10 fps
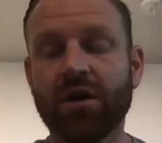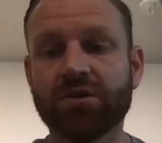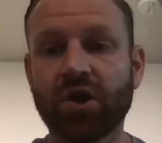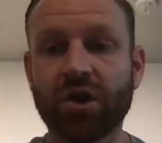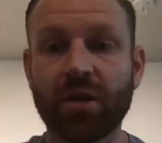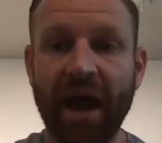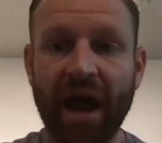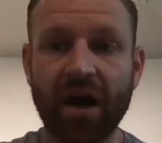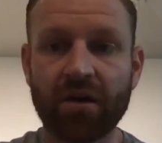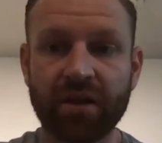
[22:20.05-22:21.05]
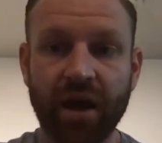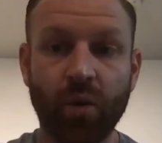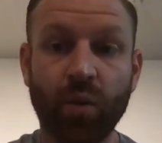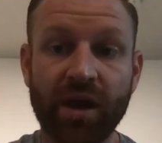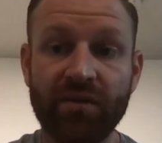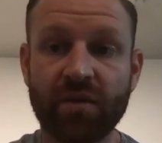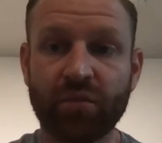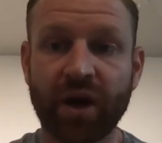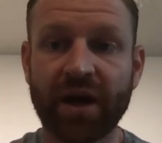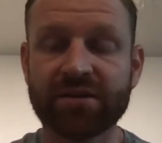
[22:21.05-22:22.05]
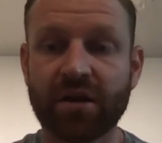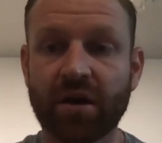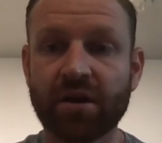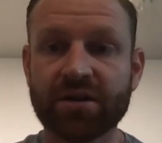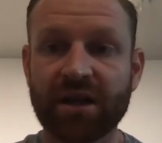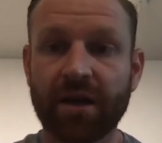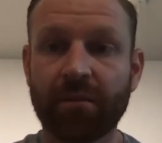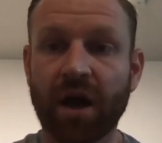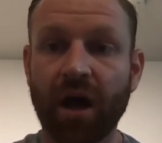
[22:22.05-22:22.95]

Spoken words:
So the pattern that we've embraced at our team,